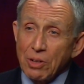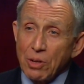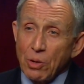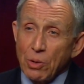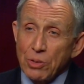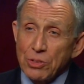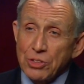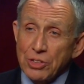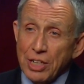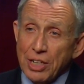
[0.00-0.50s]

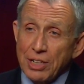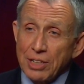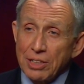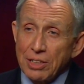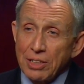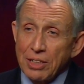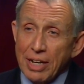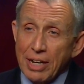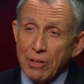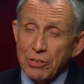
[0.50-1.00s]

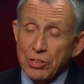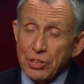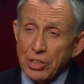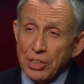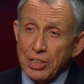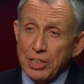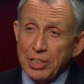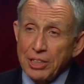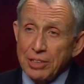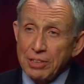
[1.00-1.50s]
wholesale house
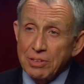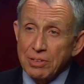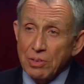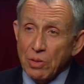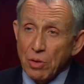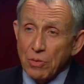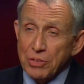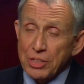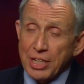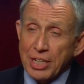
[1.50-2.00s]
cleaning
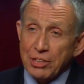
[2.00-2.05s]
over the